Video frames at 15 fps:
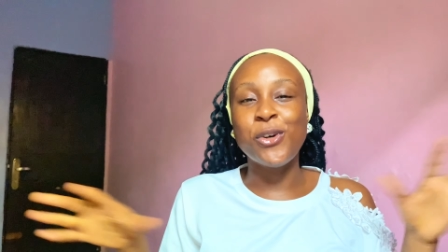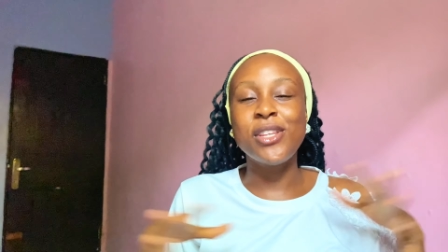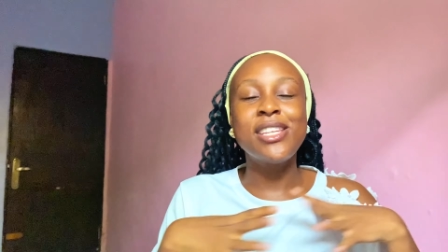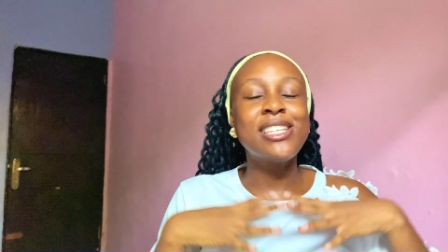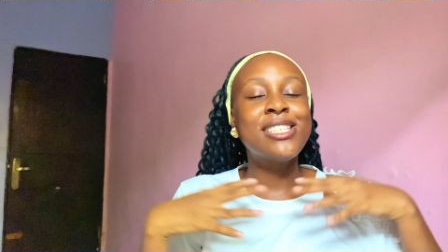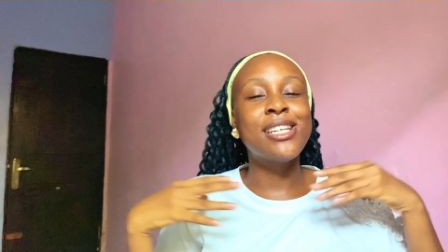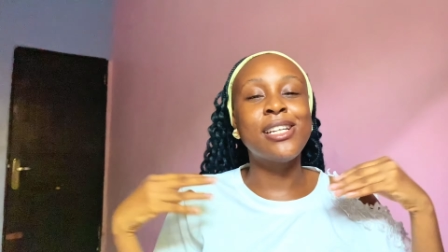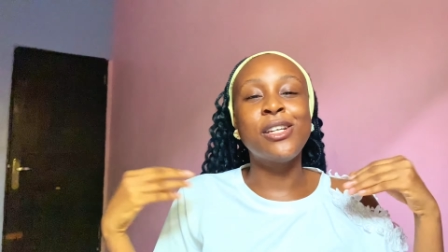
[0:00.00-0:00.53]
On
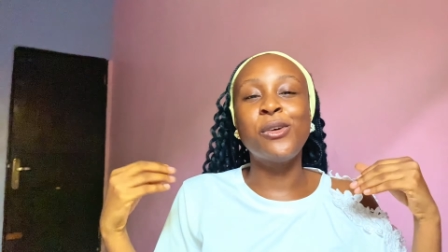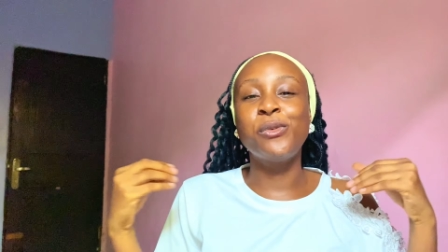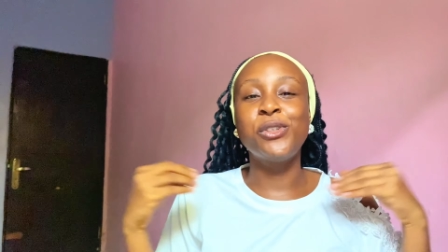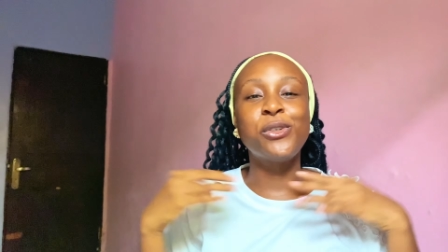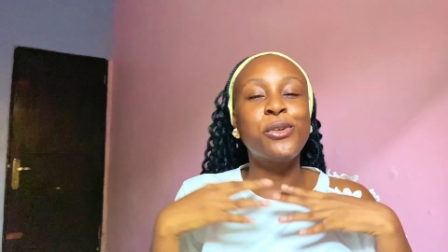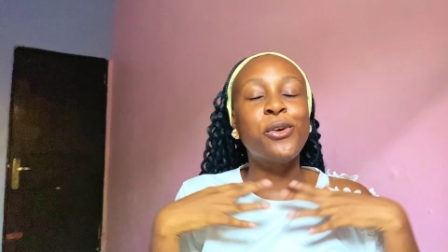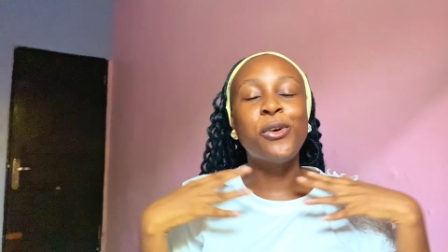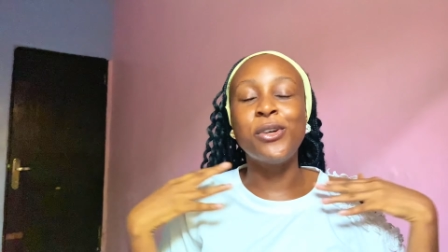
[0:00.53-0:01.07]
this channel we
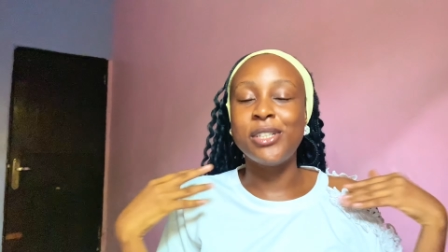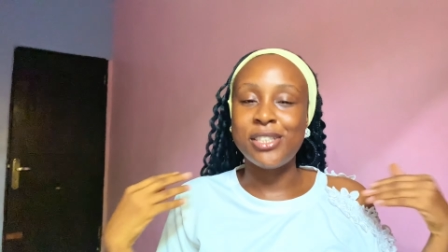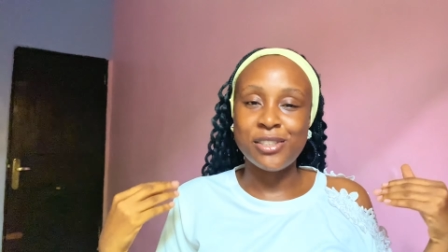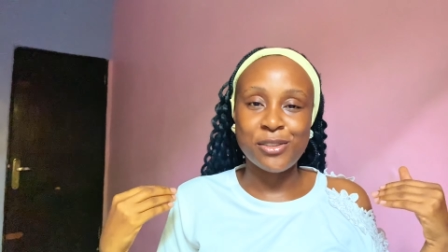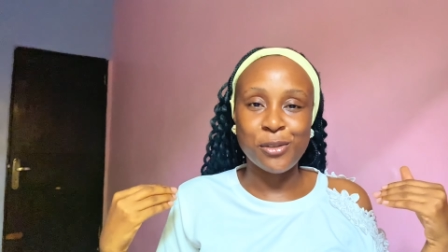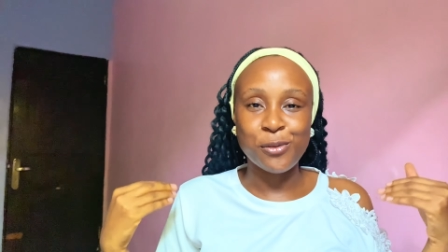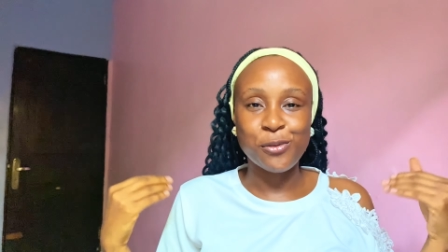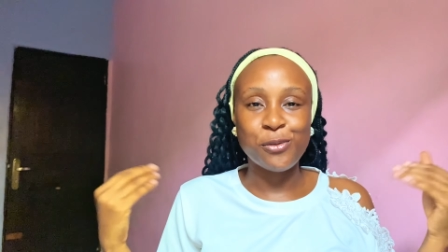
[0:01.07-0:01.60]
don't hoard
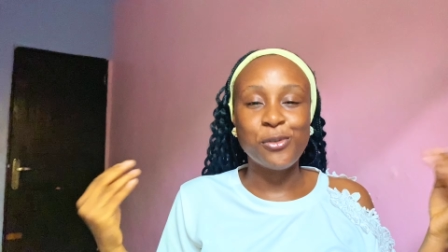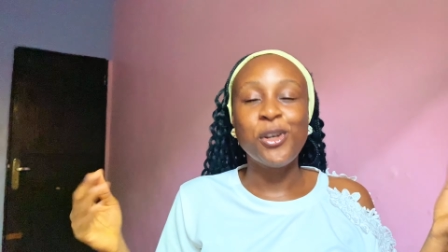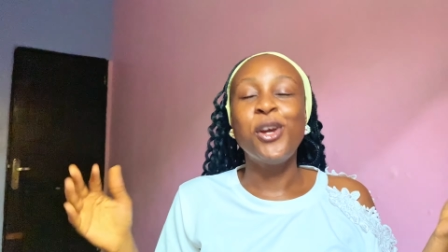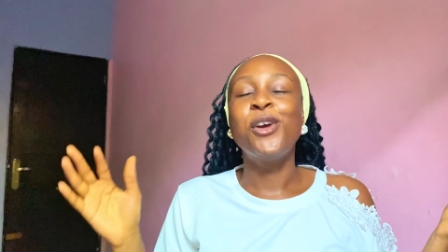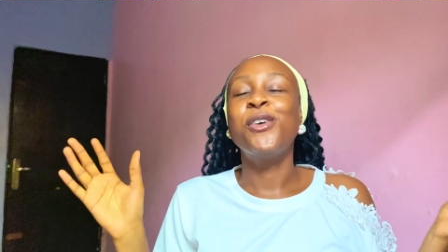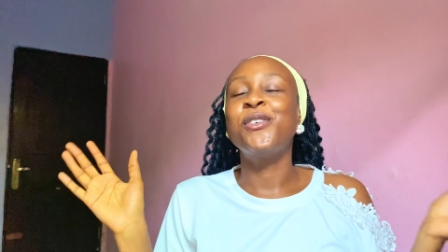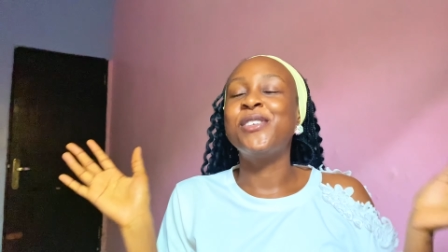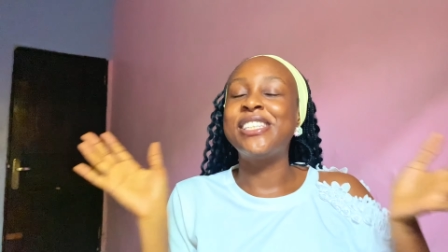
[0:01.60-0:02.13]
stuff.
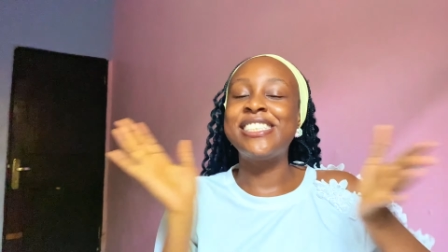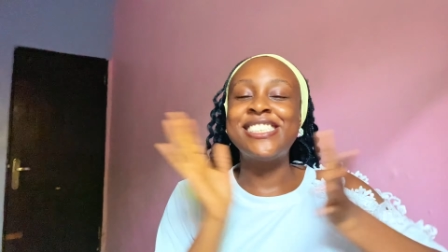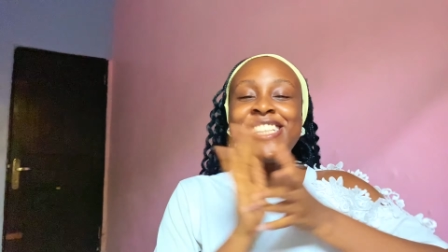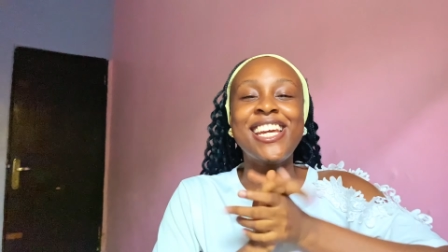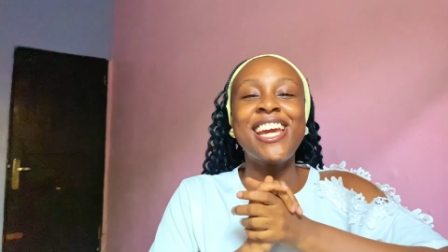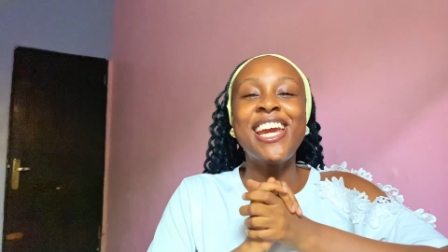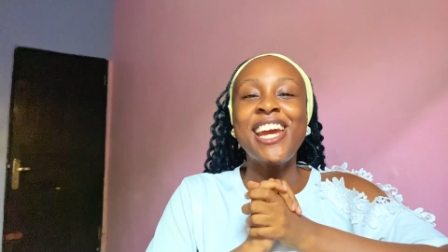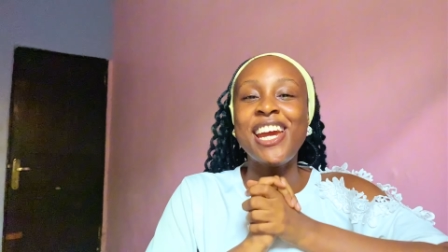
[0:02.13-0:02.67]
I
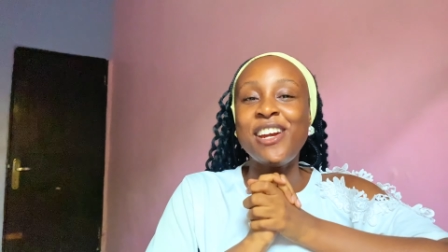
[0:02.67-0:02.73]
share